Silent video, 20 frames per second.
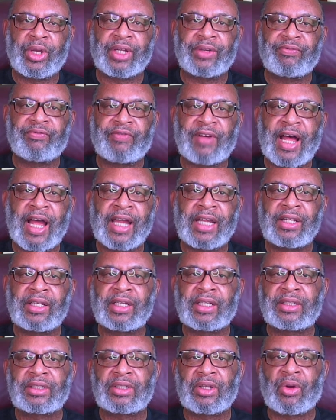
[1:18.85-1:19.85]
can find
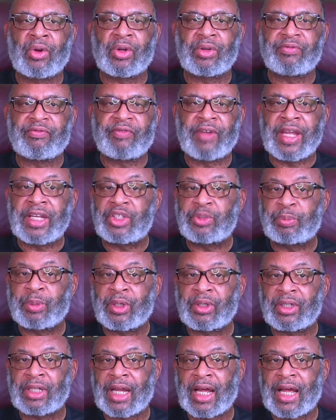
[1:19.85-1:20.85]
us on
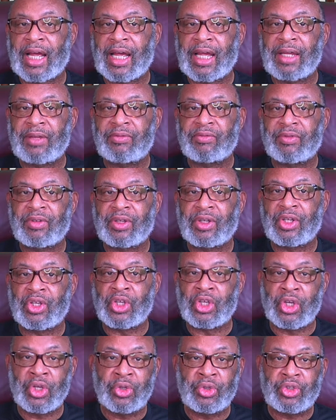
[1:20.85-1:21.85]
Facebook Live,
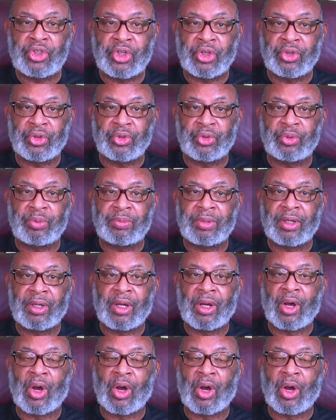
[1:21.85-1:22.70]
YouTube,